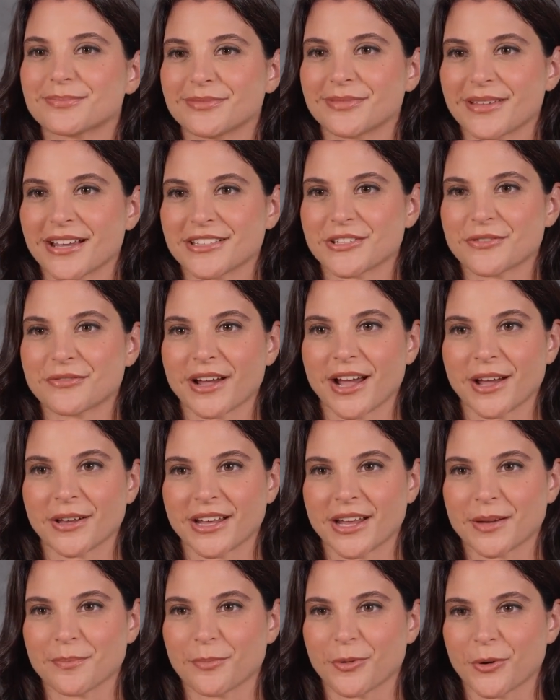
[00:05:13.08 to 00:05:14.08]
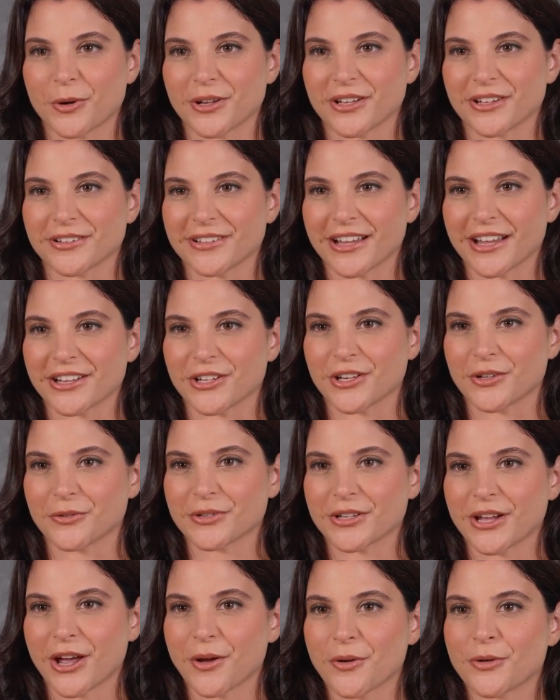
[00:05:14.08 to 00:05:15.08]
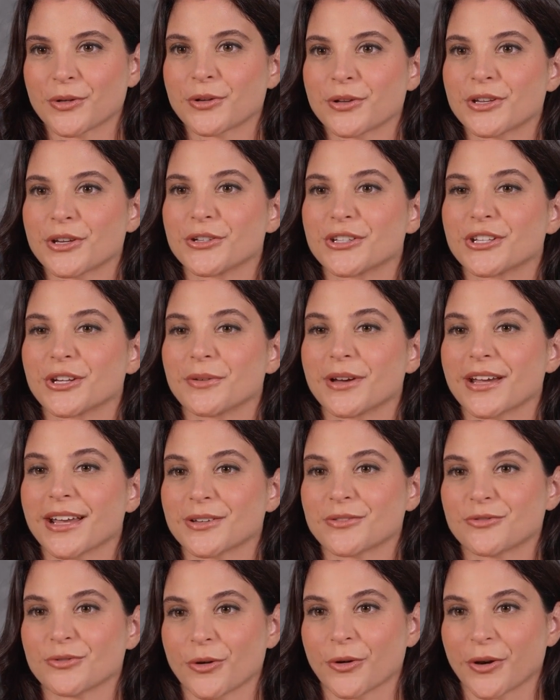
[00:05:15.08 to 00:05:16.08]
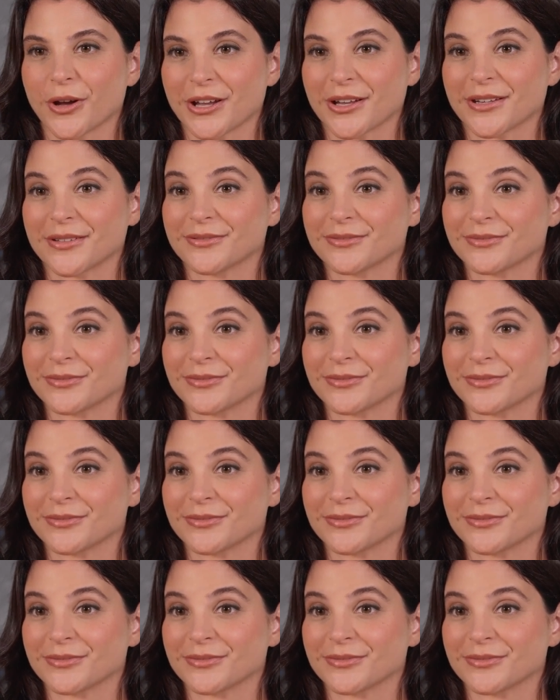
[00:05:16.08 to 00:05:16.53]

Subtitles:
It's very important that you know who you're doing it for,